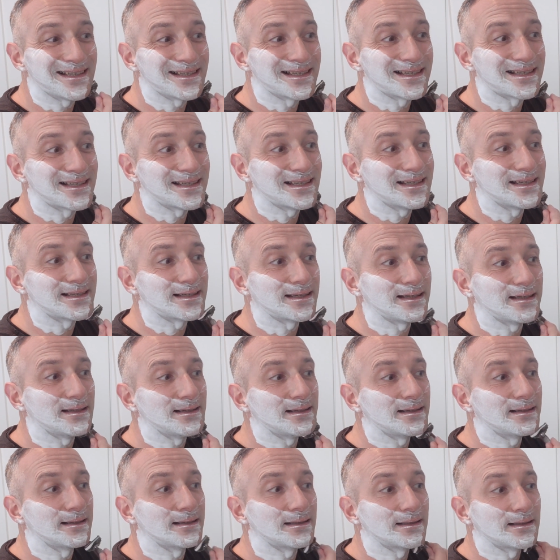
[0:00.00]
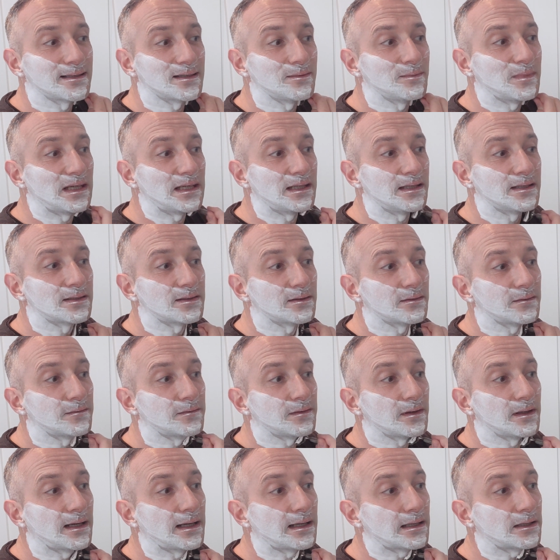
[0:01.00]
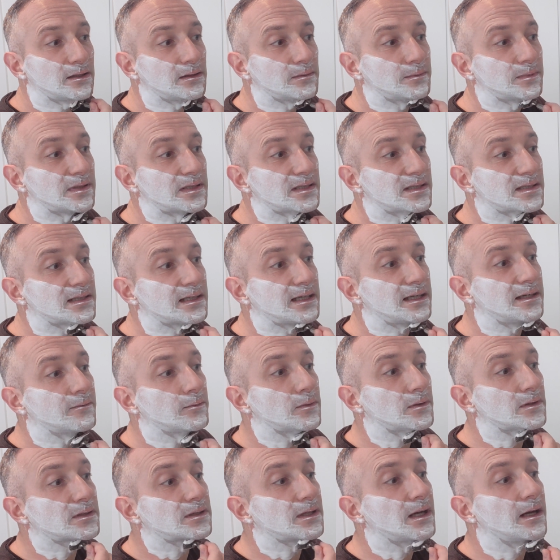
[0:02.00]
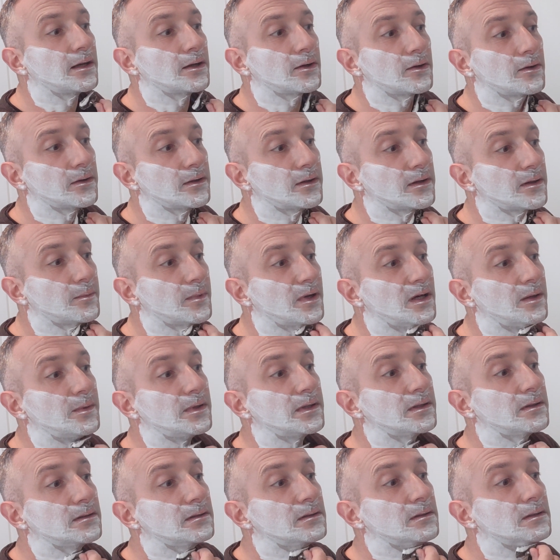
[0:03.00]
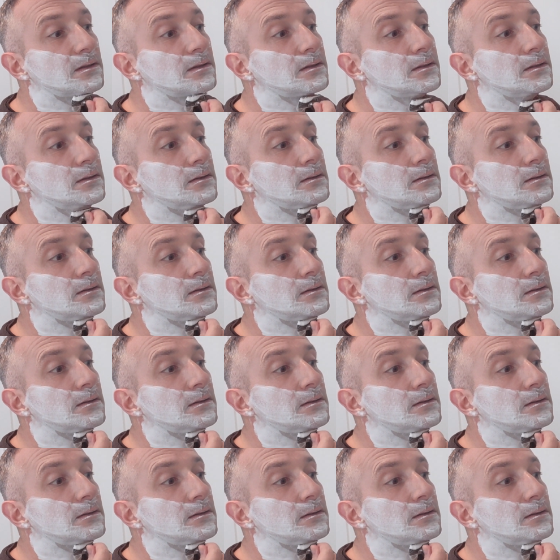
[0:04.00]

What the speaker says: as a means of how you perceive what's going on at the moment,